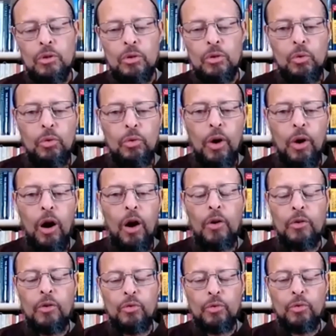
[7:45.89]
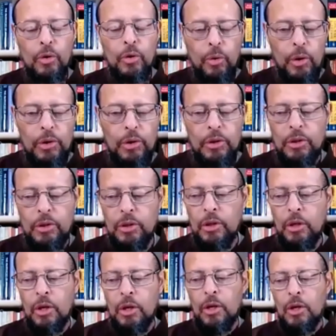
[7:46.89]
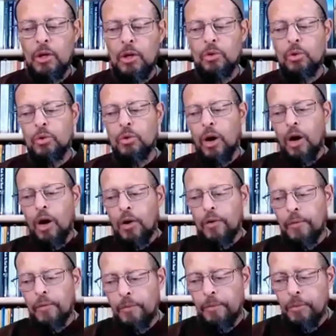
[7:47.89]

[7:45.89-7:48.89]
to the heart, tranquility to the heart.